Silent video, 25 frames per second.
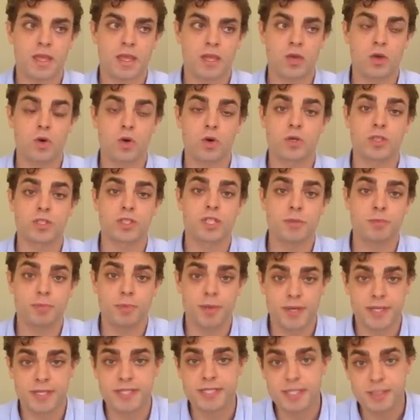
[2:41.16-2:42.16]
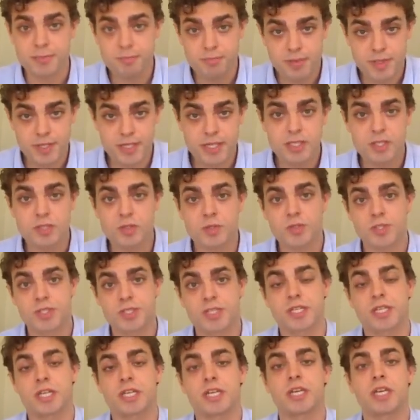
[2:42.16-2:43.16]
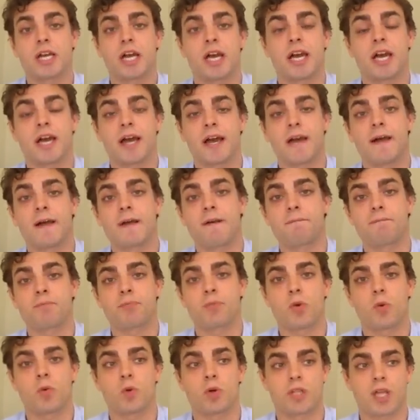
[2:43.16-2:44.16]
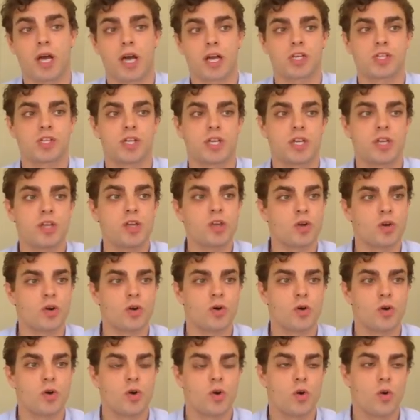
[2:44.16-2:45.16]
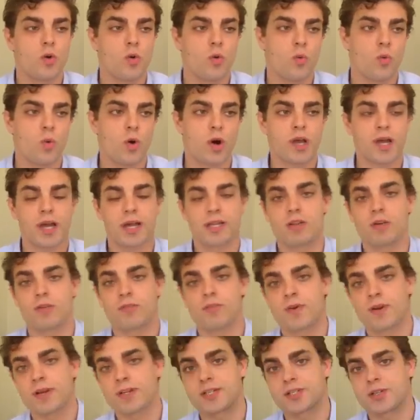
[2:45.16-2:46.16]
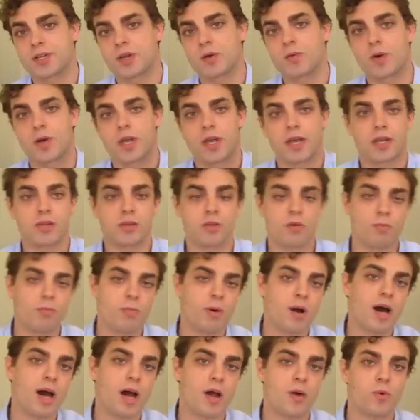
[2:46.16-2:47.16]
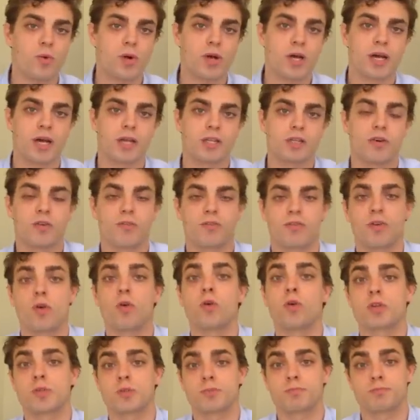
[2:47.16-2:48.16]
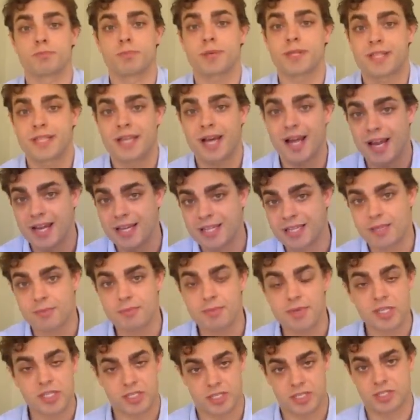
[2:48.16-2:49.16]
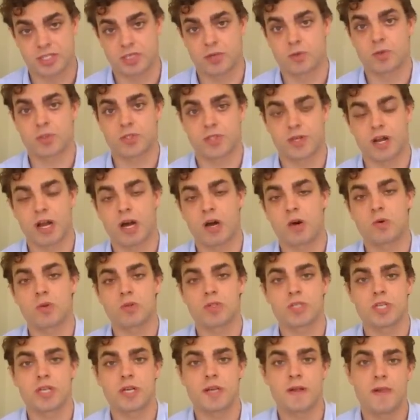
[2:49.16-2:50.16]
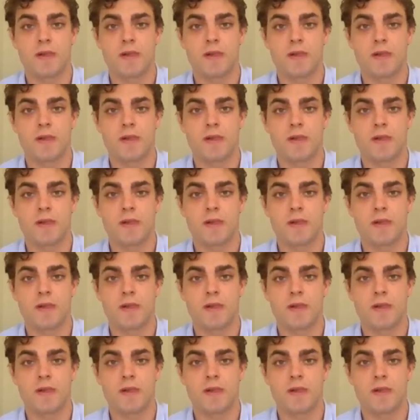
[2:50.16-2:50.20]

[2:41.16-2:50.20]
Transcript: go deeper and deeper to see what actually, what kind of restaurant, what kind of bar, what kind of hospitality business there was around.